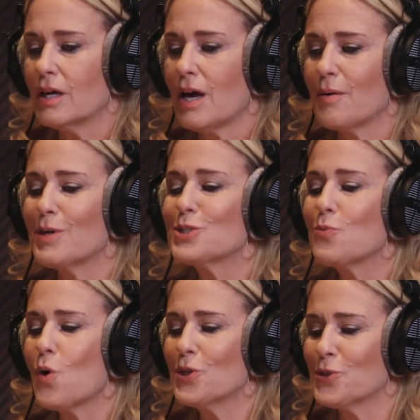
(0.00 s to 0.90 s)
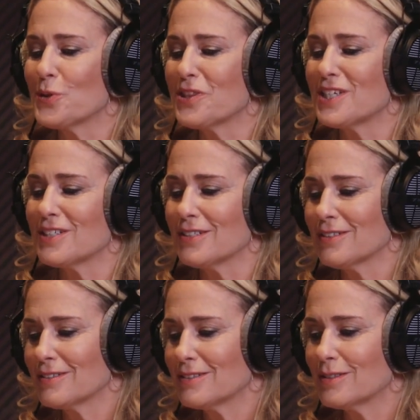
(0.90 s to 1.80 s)
I must warn you,
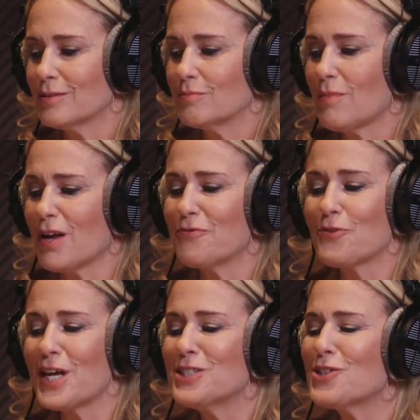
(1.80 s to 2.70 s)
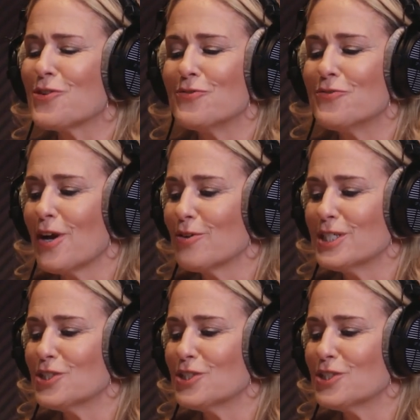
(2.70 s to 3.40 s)
Athena. My friends are very